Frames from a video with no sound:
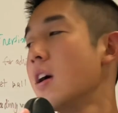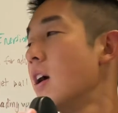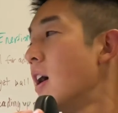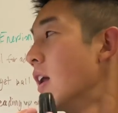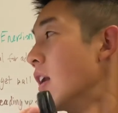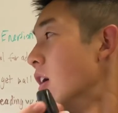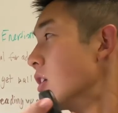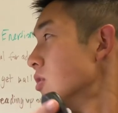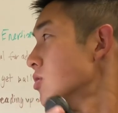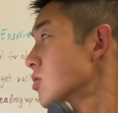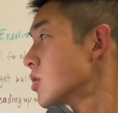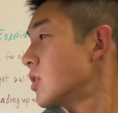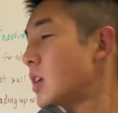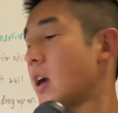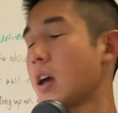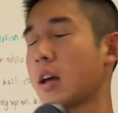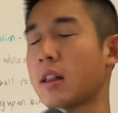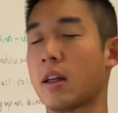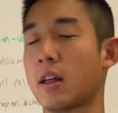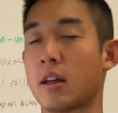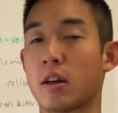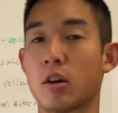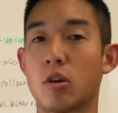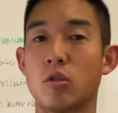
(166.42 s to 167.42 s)
and also take
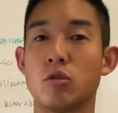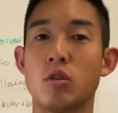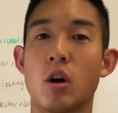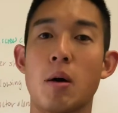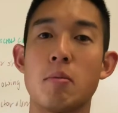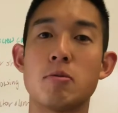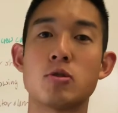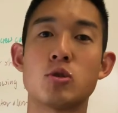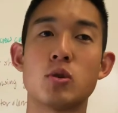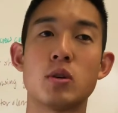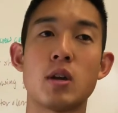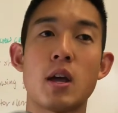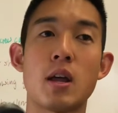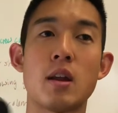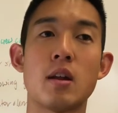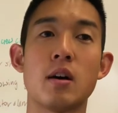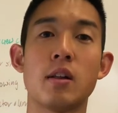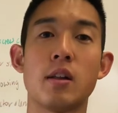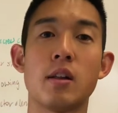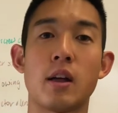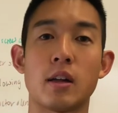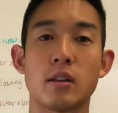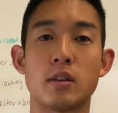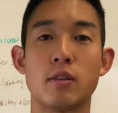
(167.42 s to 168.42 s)
like odometry data,
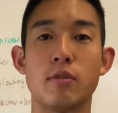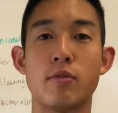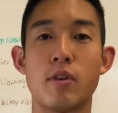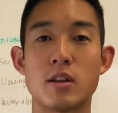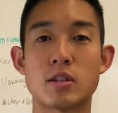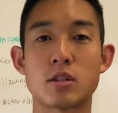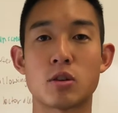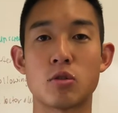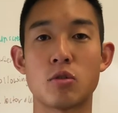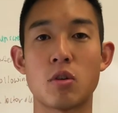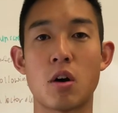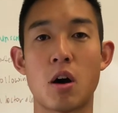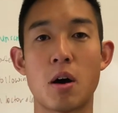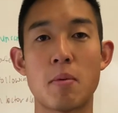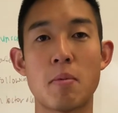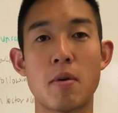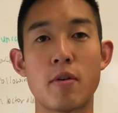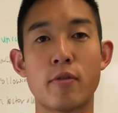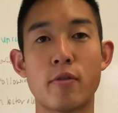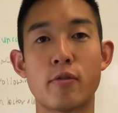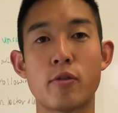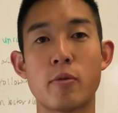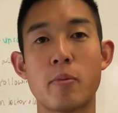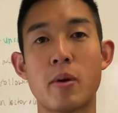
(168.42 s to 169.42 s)
like the Vescodom
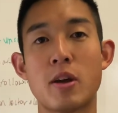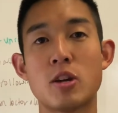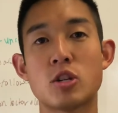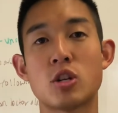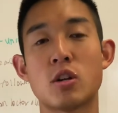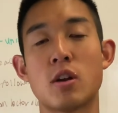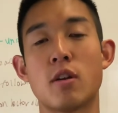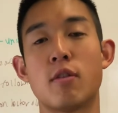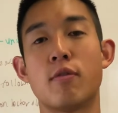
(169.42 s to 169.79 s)
information,